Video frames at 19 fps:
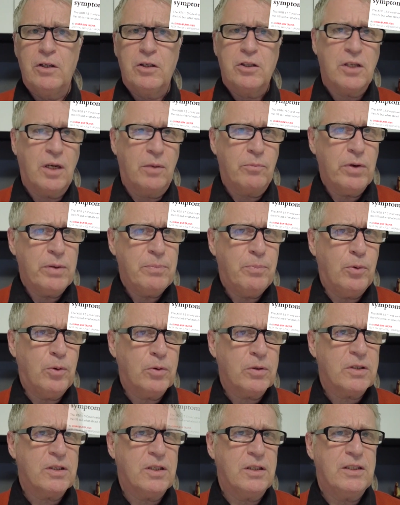Some
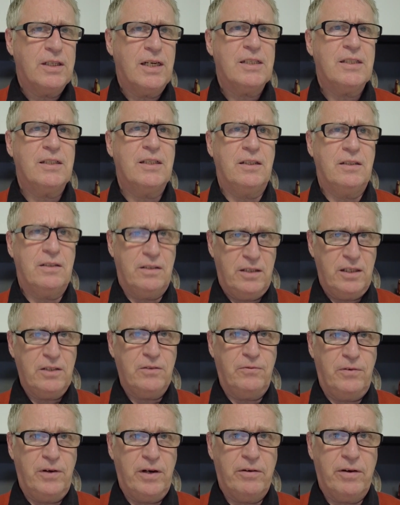reports suggest that this
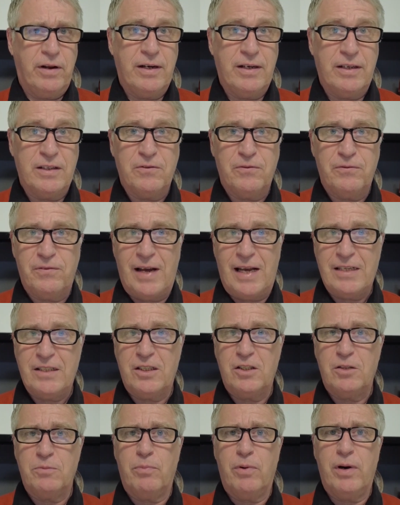variant is
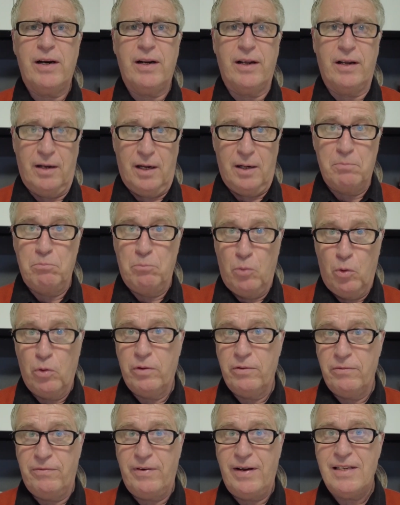faster spreading and
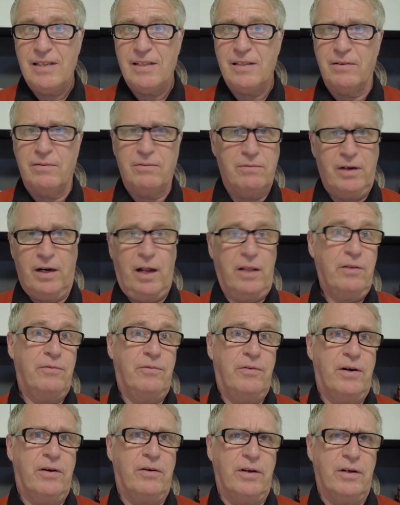more evasive than other
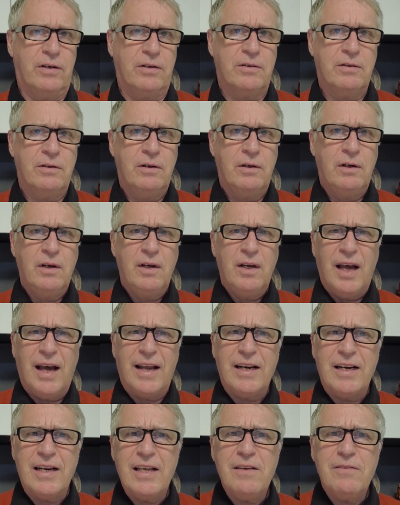variants,
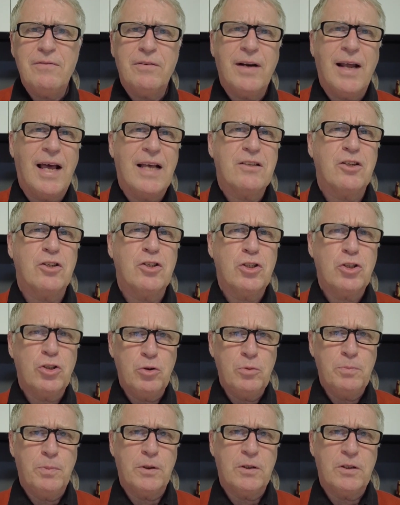and it even has a
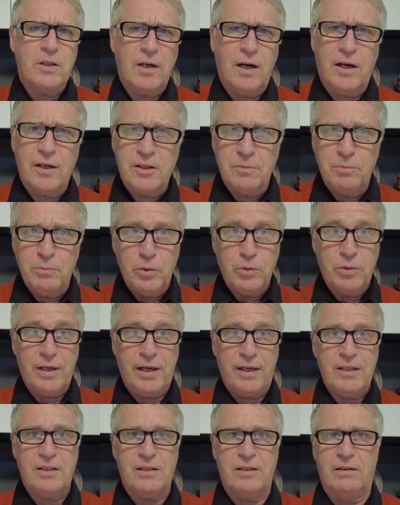supercharged
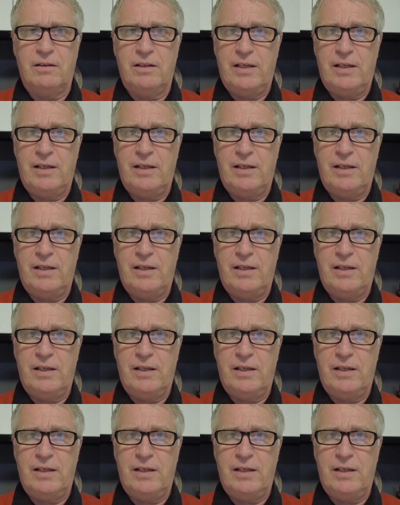mutation,